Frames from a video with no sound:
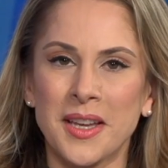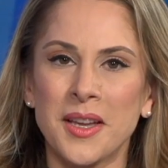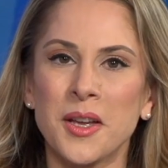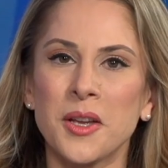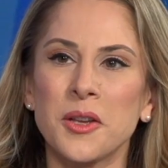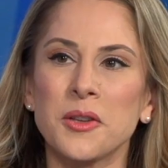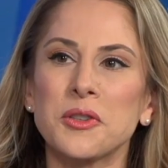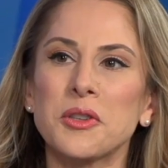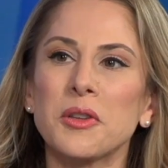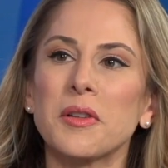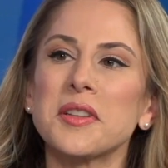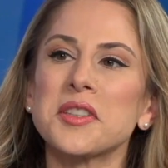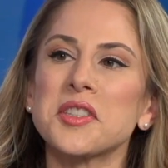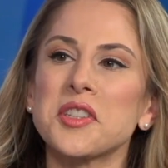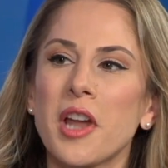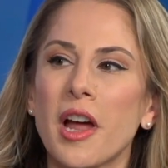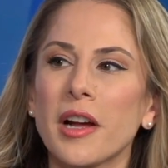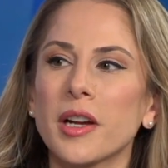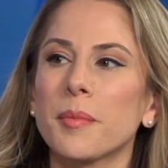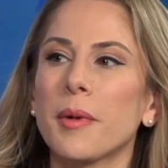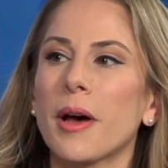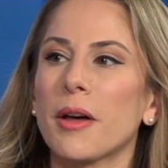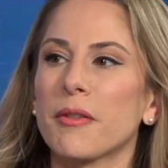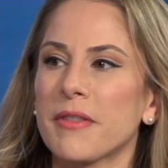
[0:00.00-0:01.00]
So let's
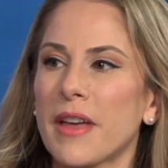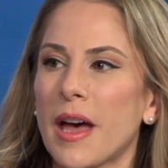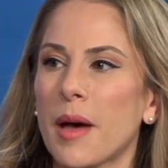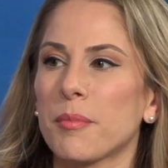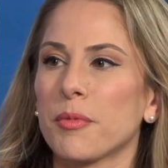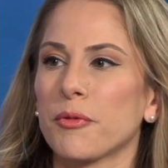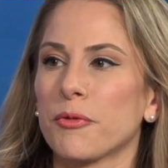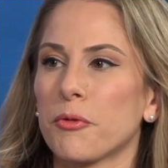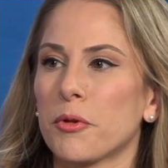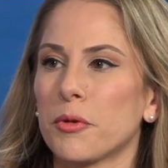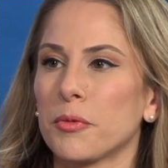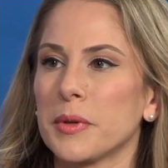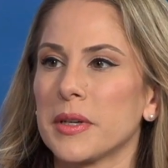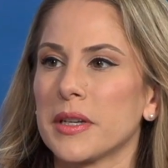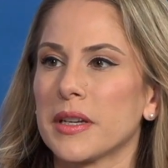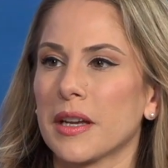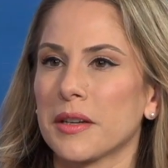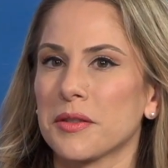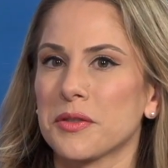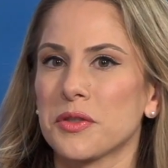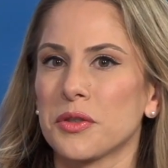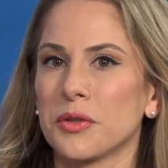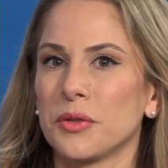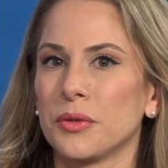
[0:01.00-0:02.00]
talk about that before we
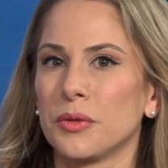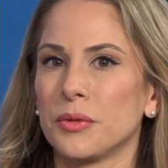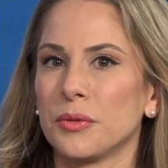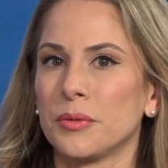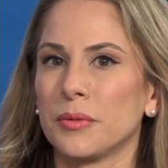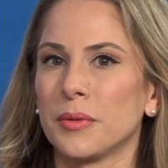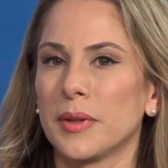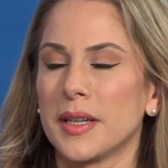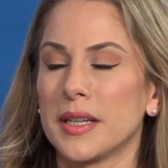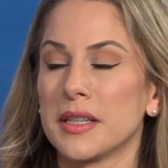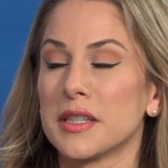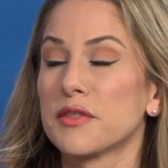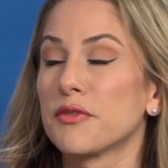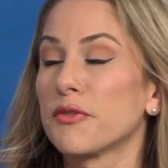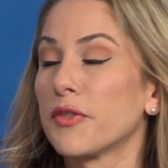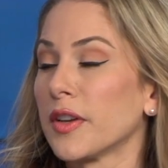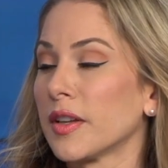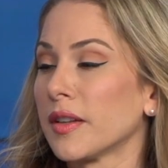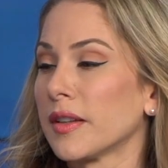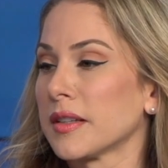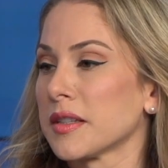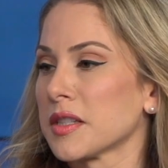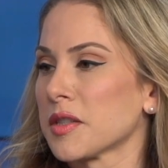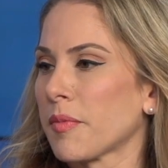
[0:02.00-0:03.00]
get to his
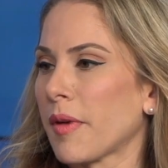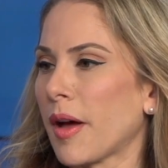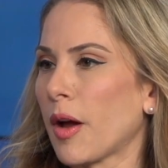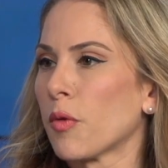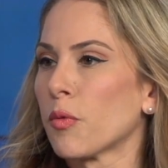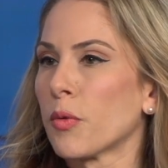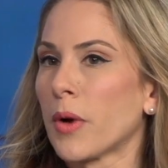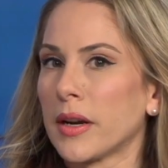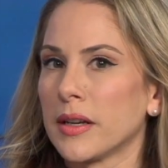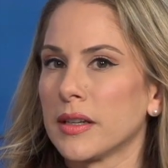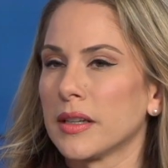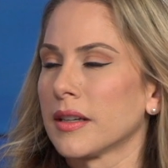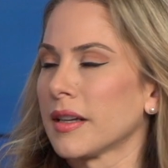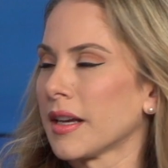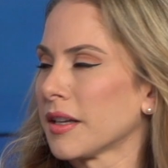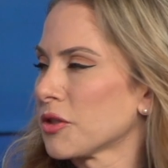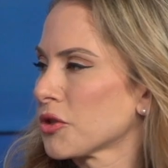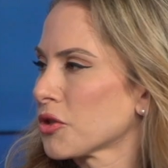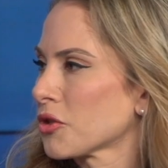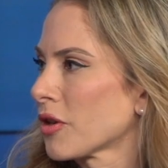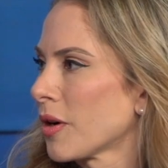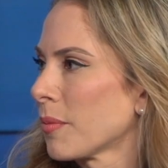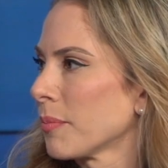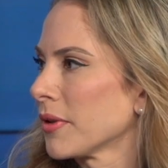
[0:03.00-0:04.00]
feelings about running
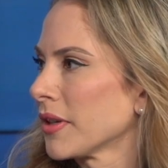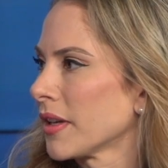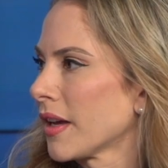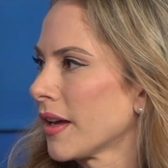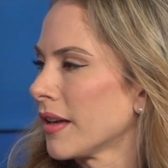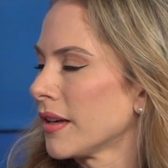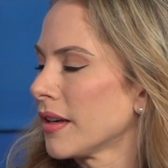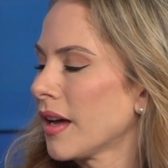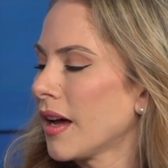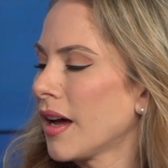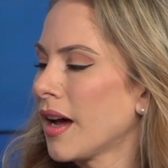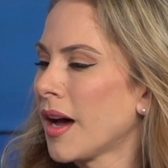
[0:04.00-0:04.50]
against Trump again.